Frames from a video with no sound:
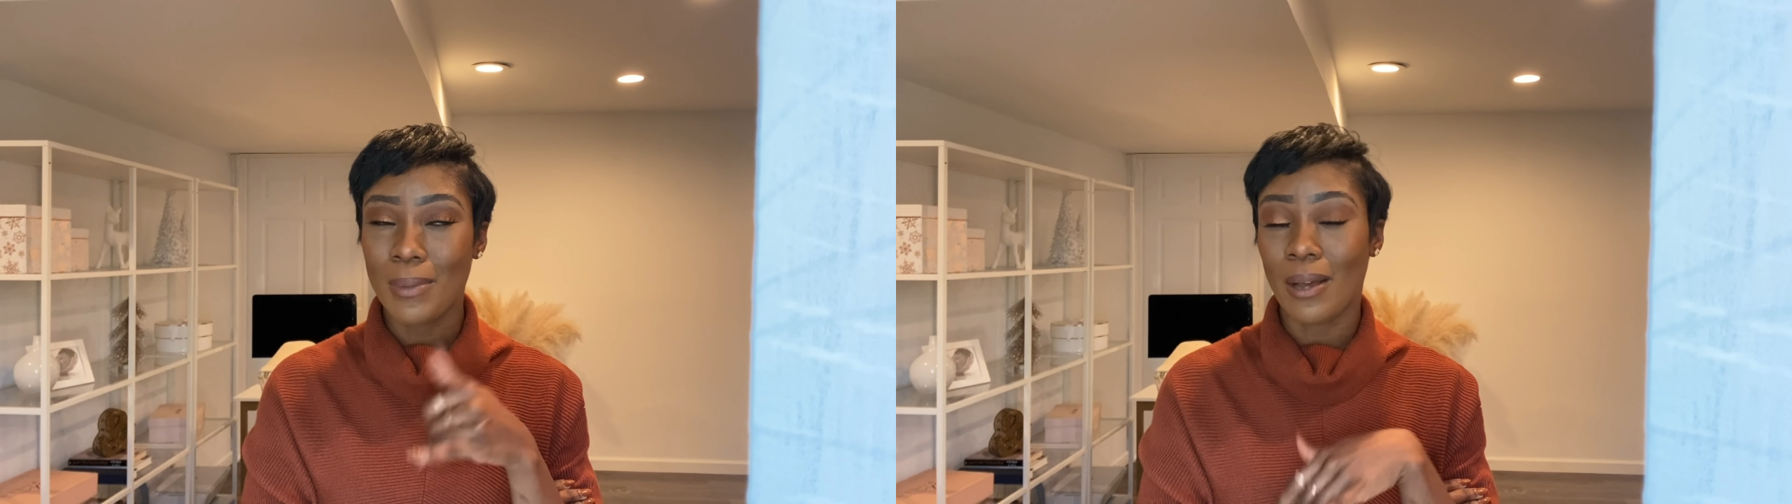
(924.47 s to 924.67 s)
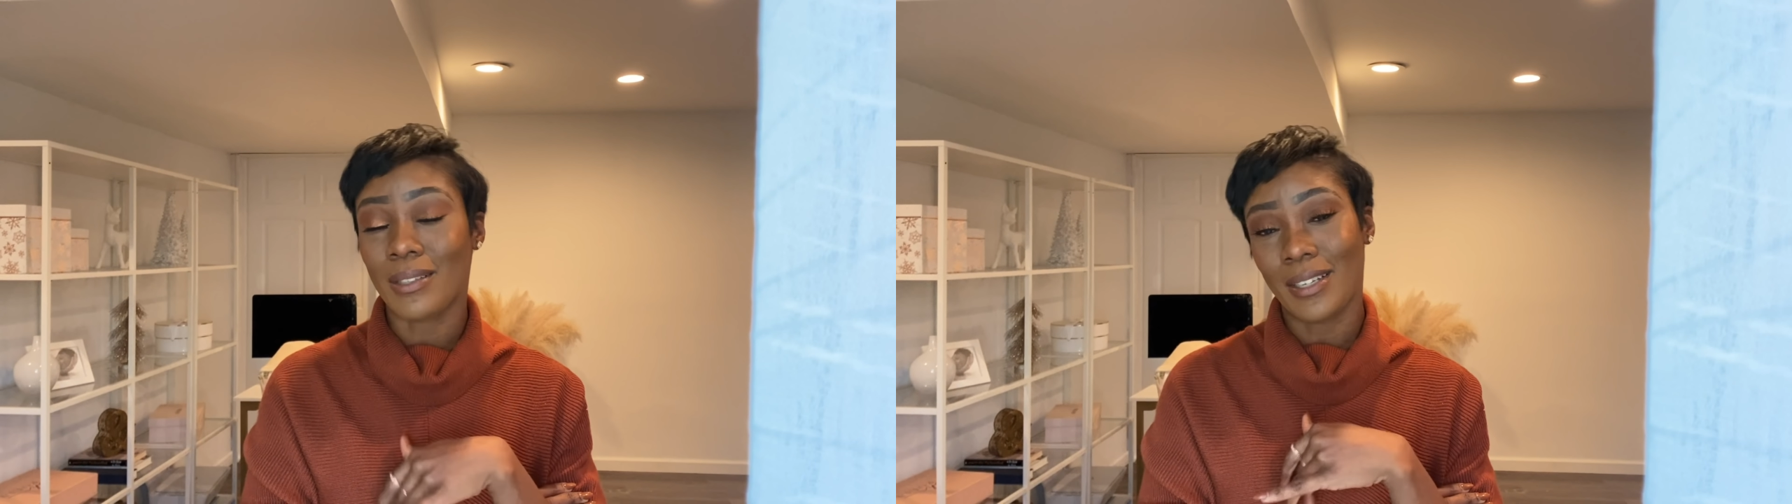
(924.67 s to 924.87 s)

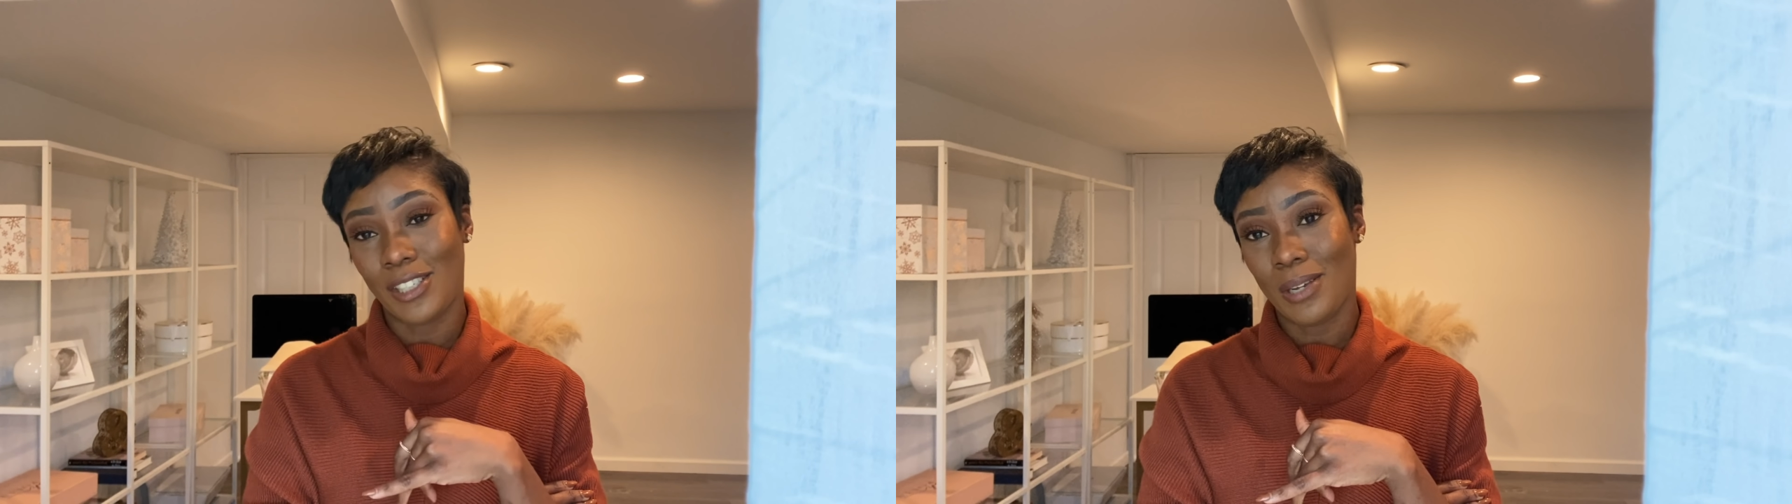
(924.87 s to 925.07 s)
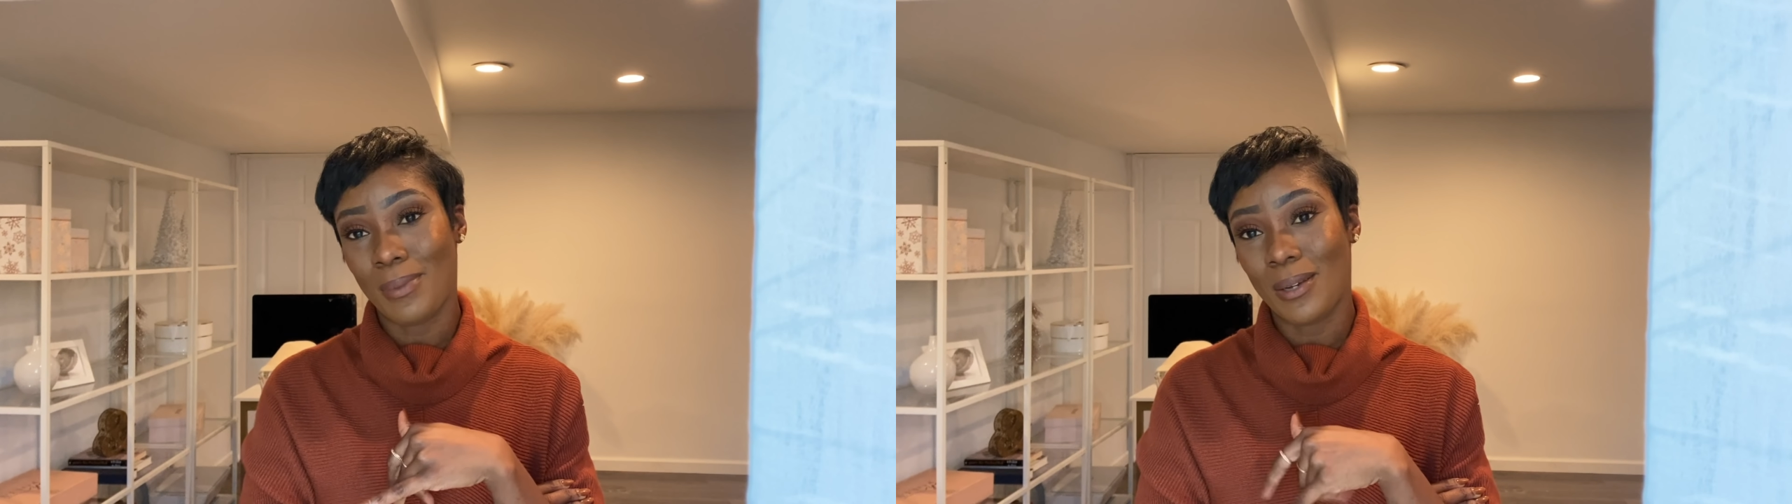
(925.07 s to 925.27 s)
I was like,
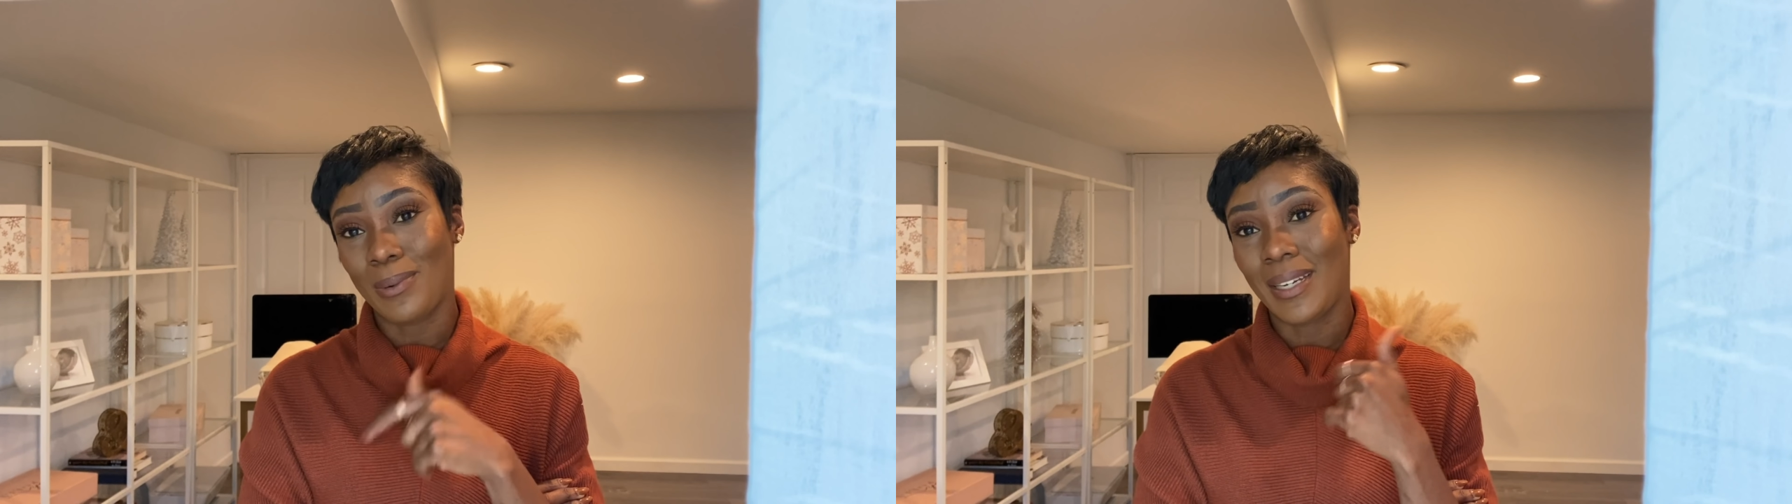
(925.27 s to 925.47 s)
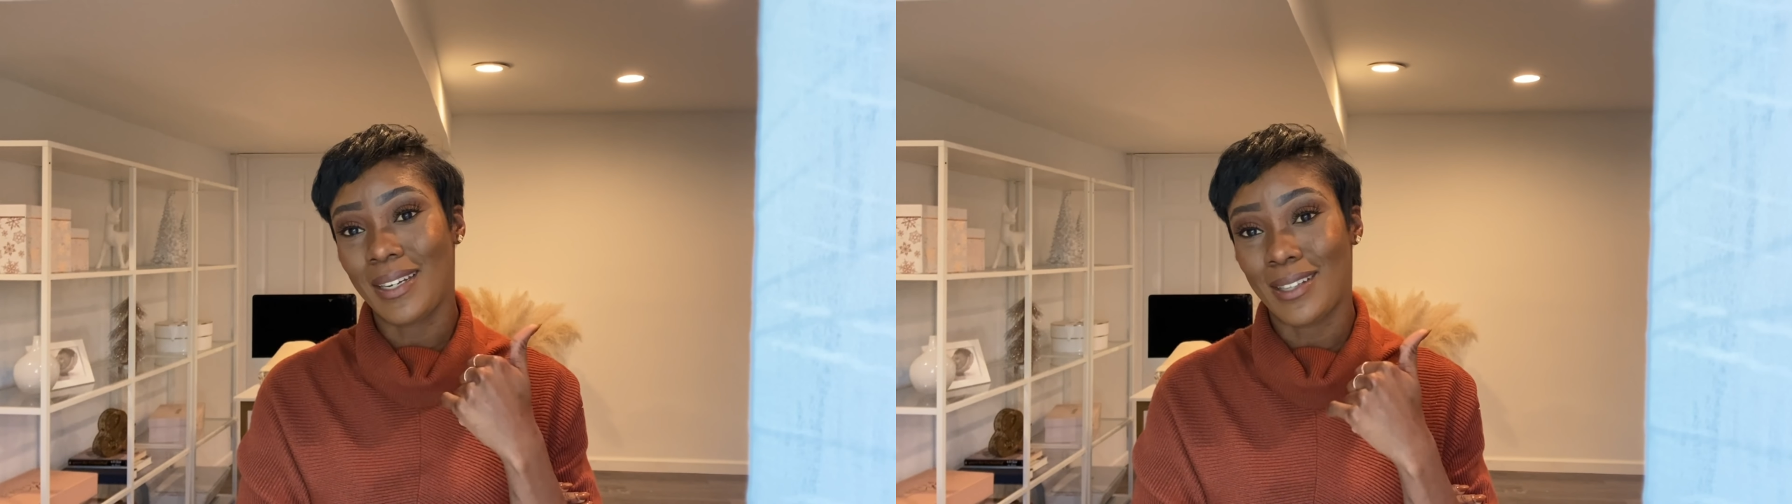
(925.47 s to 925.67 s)
"Jamie, we
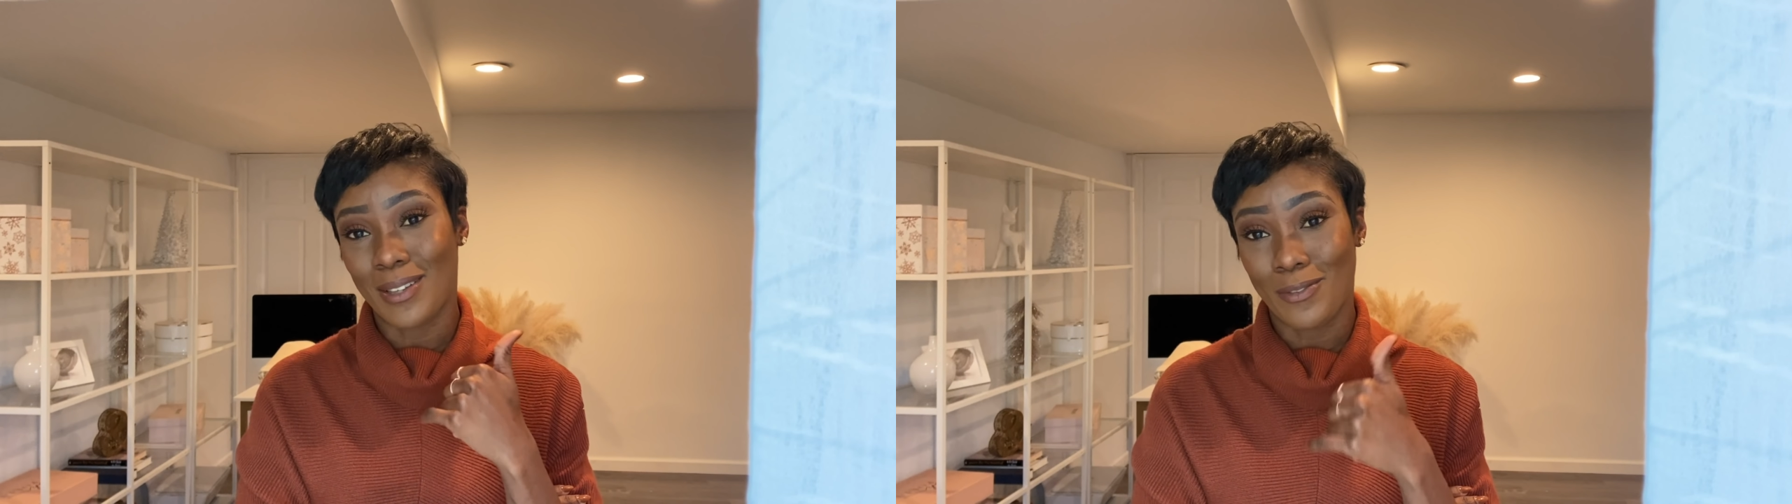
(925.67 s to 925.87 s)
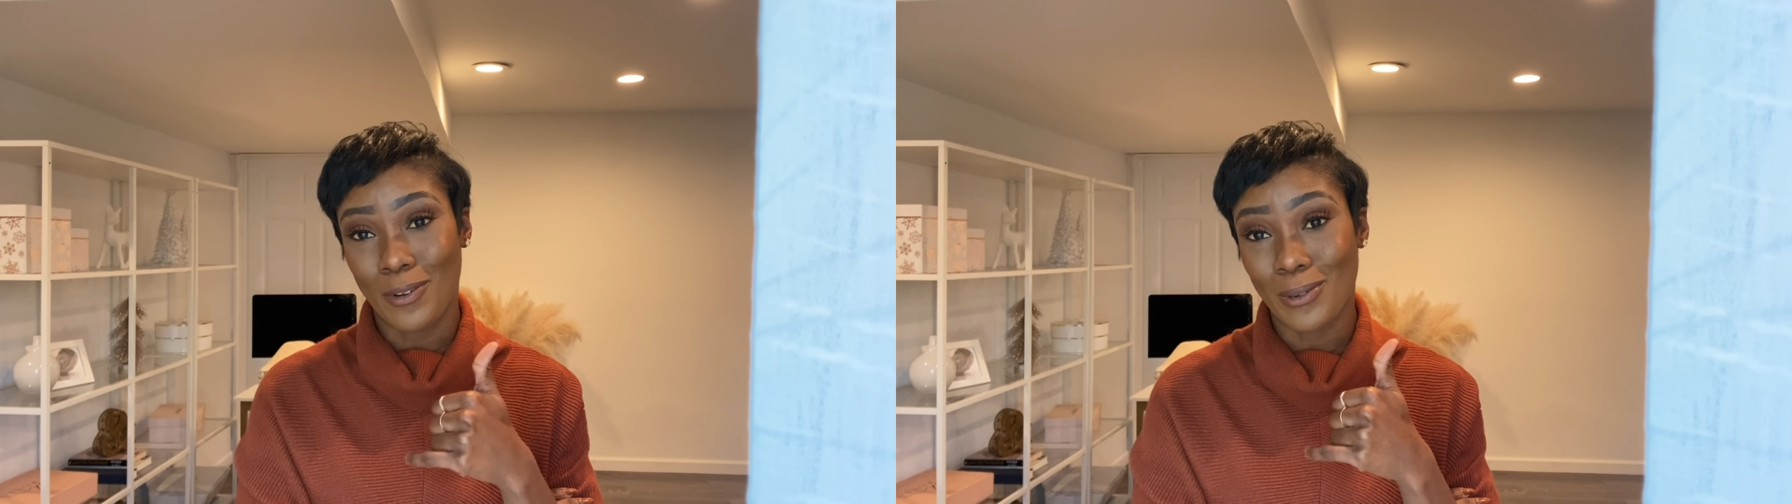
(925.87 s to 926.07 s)
need
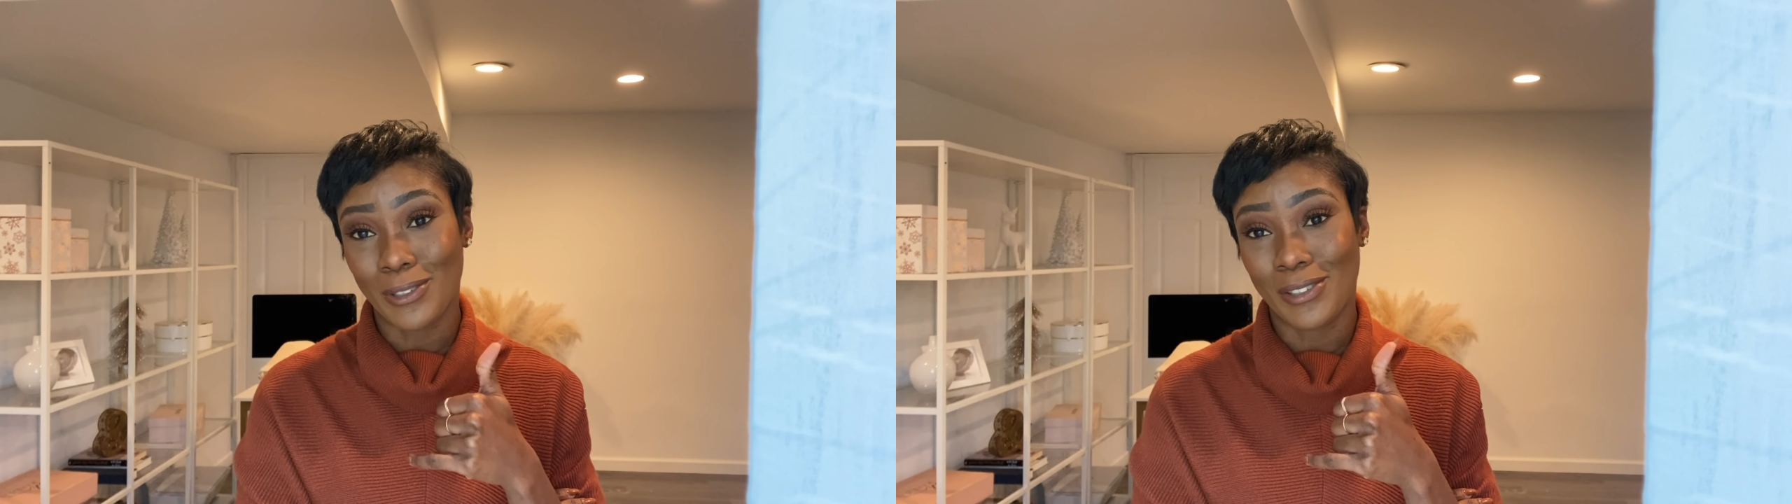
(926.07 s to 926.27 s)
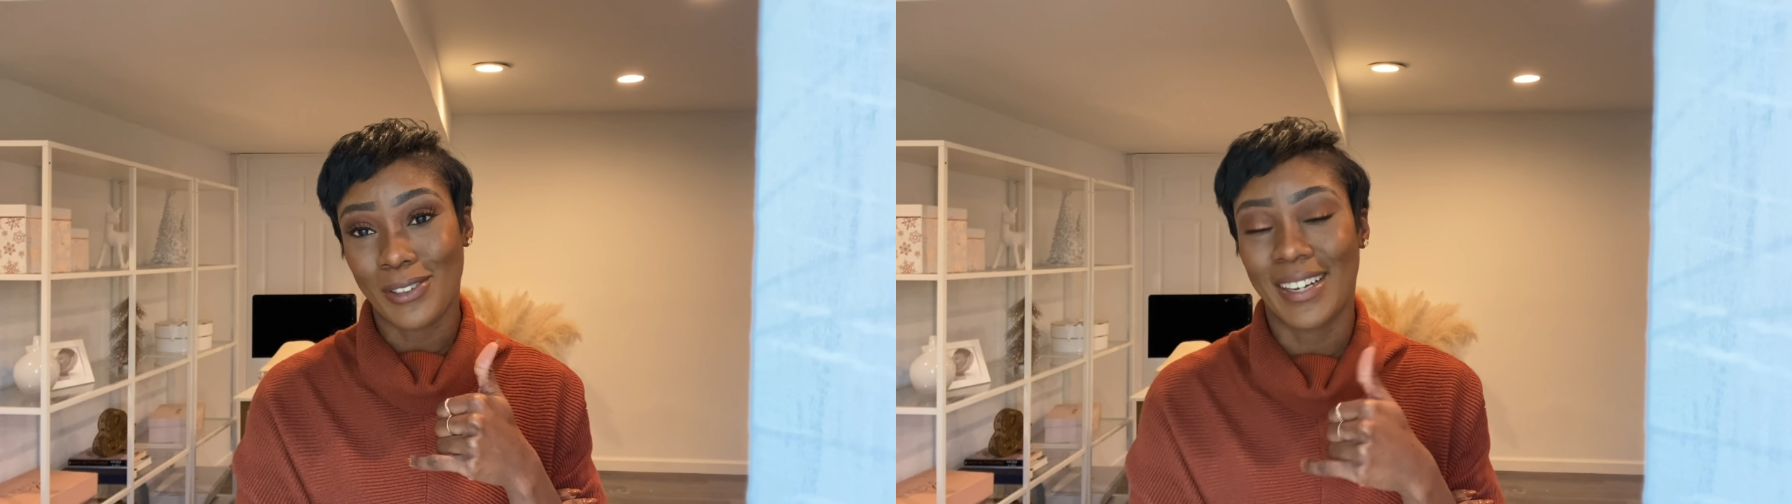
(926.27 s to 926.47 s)
another photo
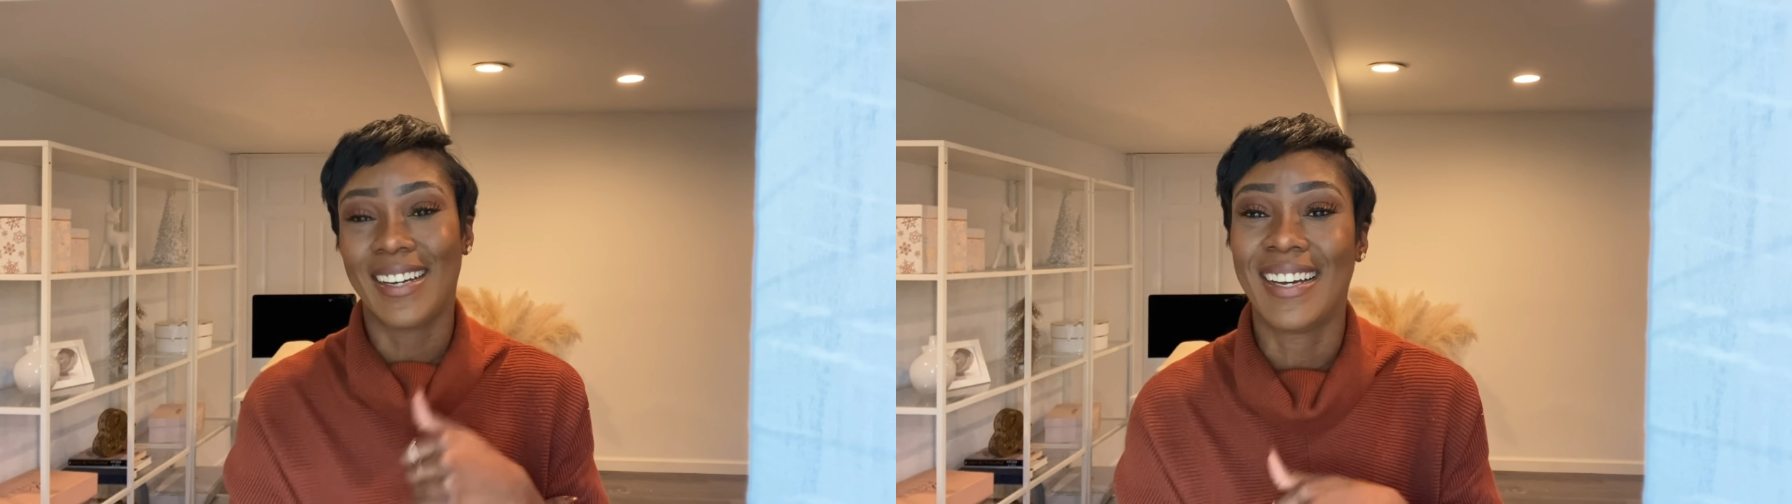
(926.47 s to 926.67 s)
shoot.